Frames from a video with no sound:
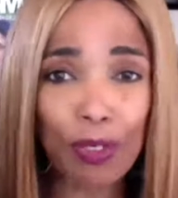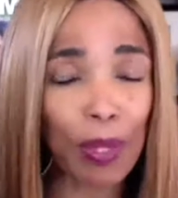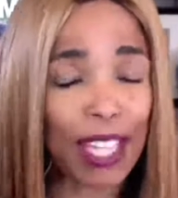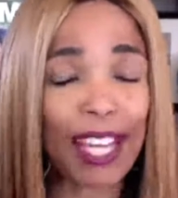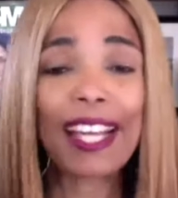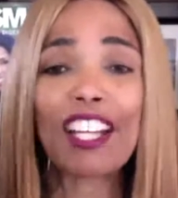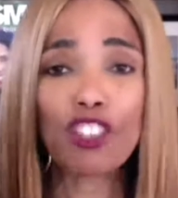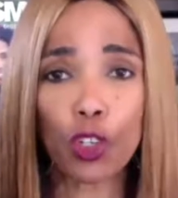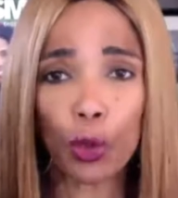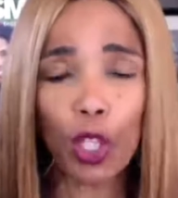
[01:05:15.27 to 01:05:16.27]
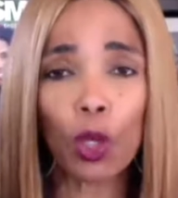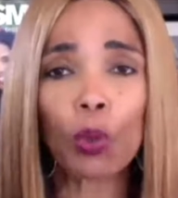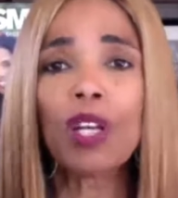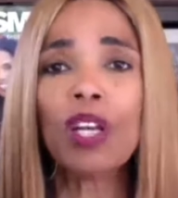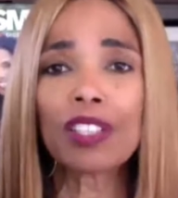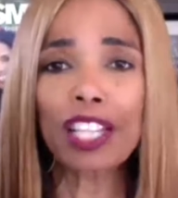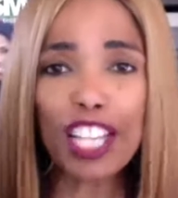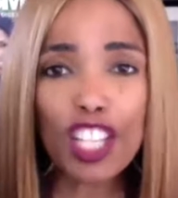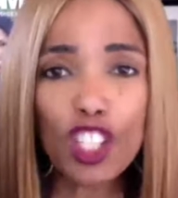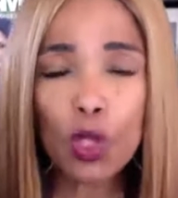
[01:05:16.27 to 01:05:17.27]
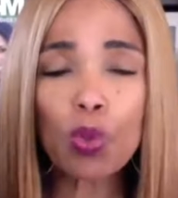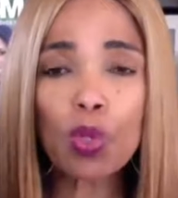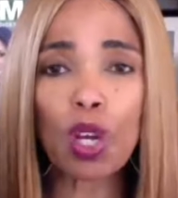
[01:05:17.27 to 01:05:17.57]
We cannot sugarcoat the issues